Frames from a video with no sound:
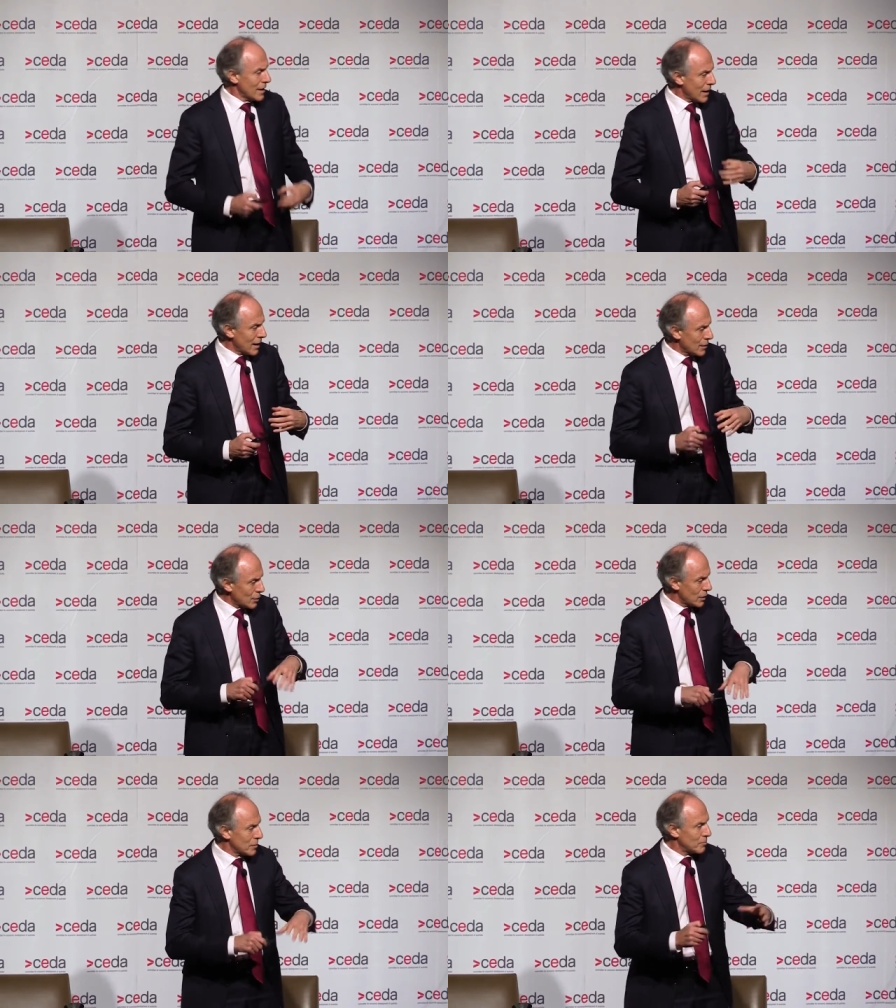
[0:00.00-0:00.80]
and
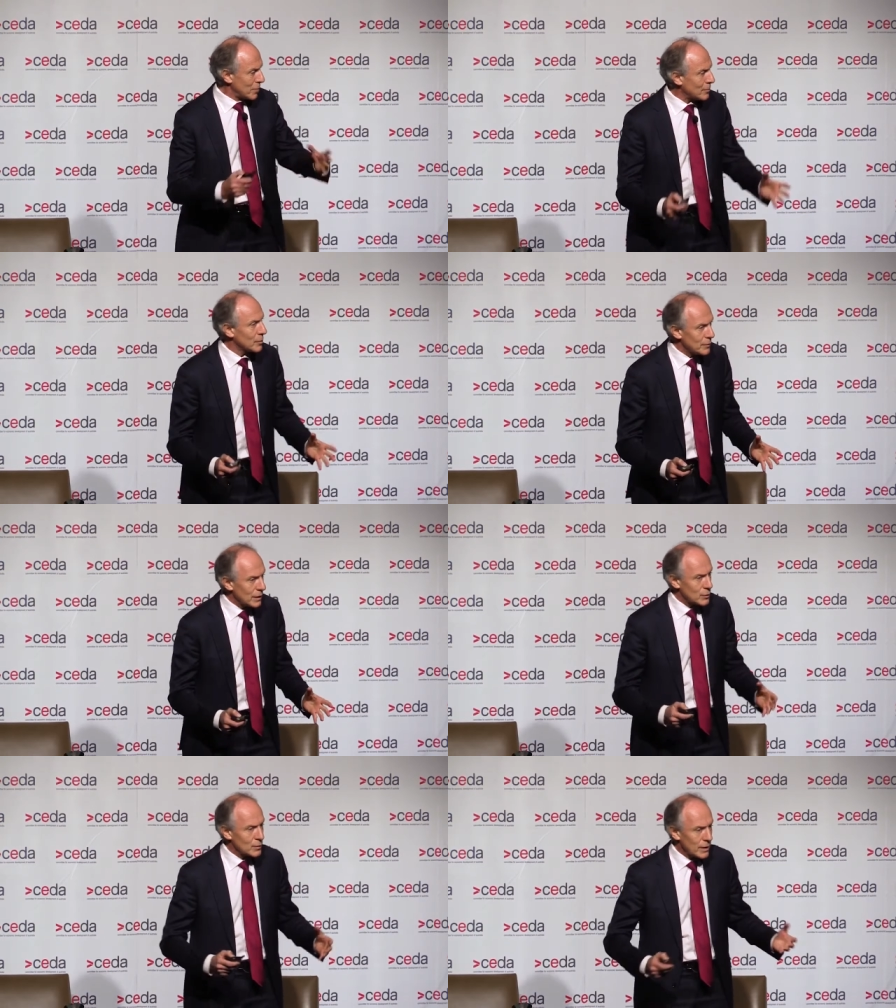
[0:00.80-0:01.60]
you hit a bubble of
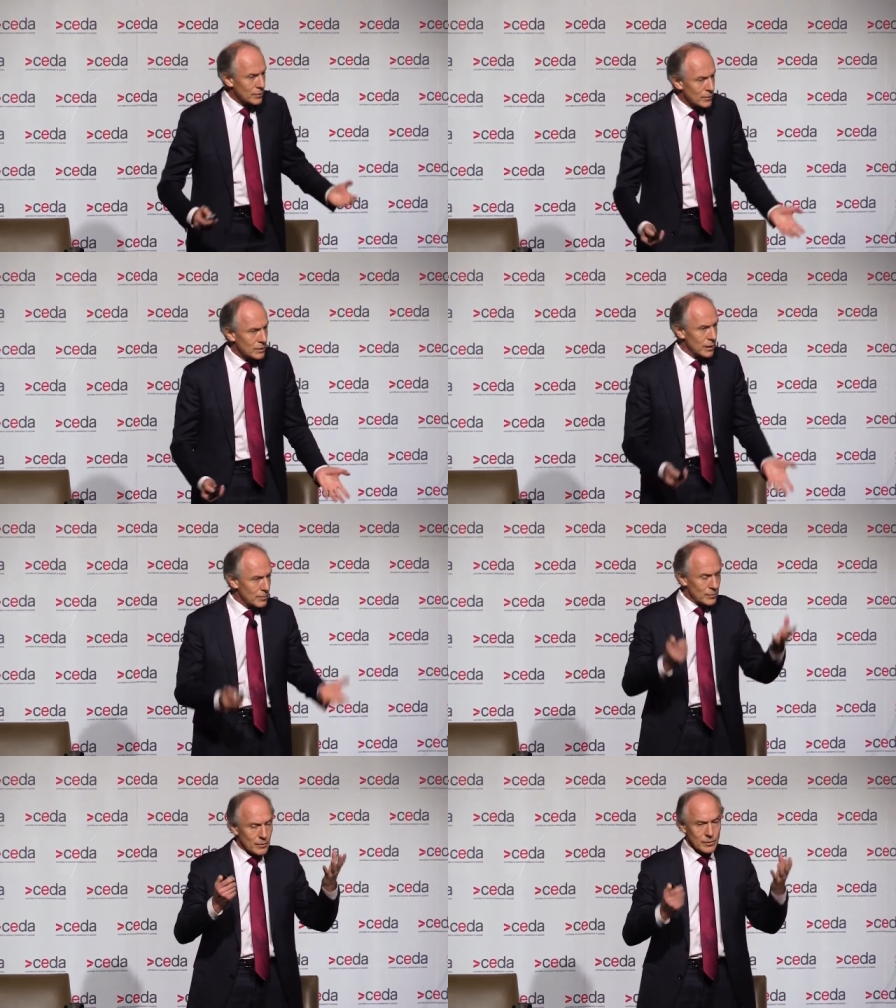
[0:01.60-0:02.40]
natural gas and it
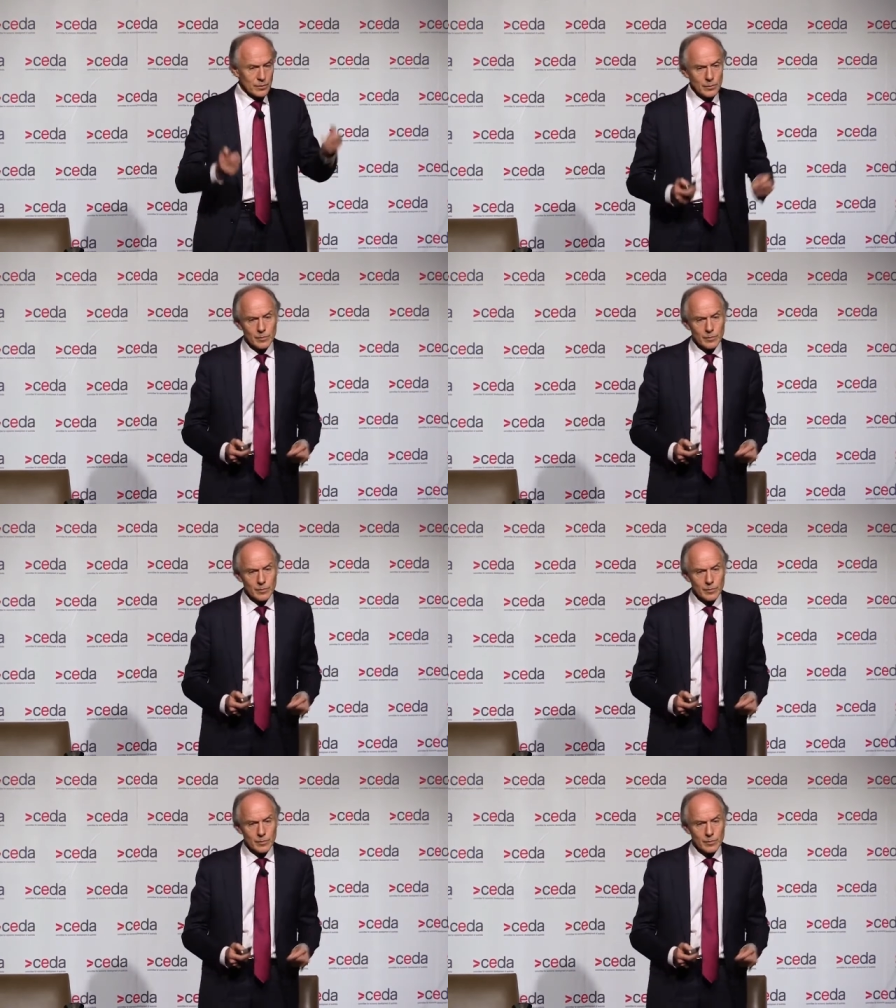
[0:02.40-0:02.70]
comes